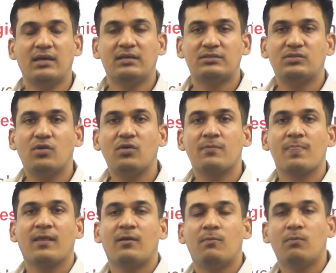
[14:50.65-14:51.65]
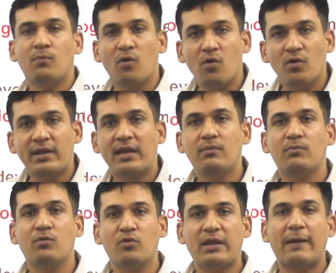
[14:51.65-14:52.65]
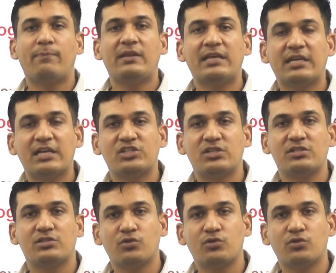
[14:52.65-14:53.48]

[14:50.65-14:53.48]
So more and more applications